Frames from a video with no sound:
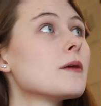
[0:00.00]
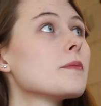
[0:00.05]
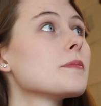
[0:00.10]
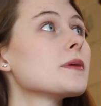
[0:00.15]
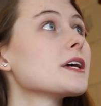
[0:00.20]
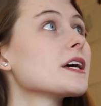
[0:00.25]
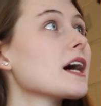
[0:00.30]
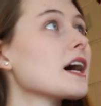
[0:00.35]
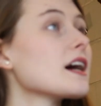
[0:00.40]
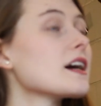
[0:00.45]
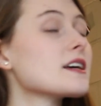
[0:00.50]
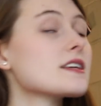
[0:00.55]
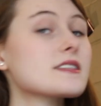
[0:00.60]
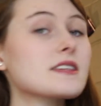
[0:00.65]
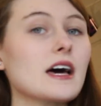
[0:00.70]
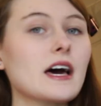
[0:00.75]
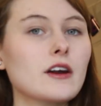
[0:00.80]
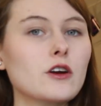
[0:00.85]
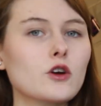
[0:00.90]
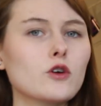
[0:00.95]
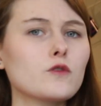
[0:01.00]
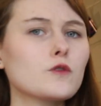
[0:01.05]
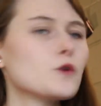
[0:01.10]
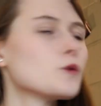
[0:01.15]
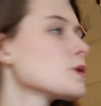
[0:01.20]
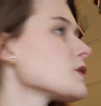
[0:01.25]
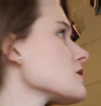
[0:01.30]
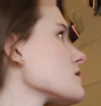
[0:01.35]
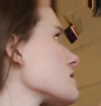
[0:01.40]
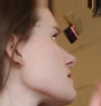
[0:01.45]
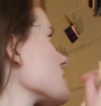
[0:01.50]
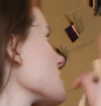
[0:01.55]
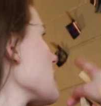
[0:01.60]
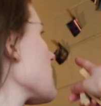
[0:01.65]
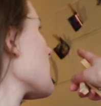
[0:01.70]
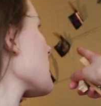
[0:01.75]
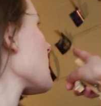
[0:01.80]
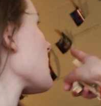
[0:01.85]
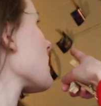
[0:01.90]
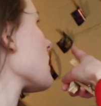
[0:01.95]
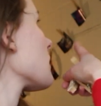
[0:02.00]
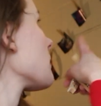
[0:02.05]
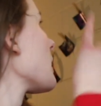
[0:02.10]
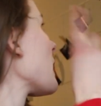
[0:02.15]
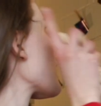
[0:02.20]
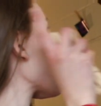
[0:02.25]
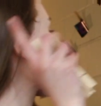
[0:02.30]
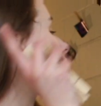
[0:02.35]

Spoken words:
because I don't know if you can see it in the back